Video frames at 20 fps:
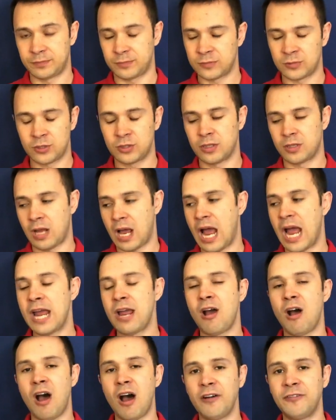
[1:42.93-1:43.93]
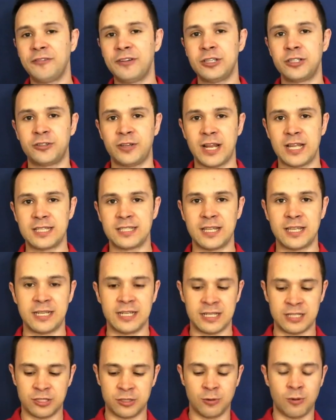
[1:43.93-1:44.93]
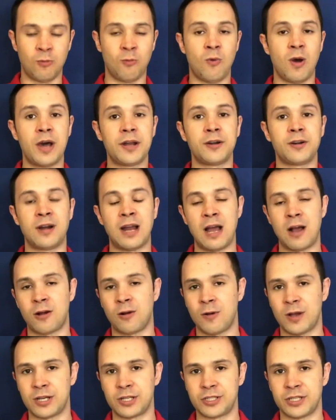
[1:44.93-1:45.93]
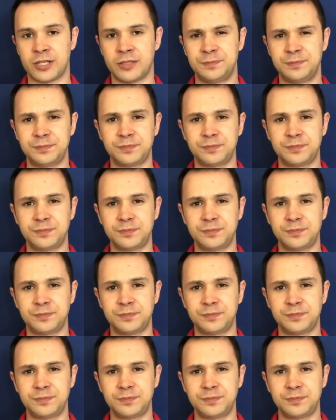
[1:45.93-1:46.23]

so I often translate it into a what or how question.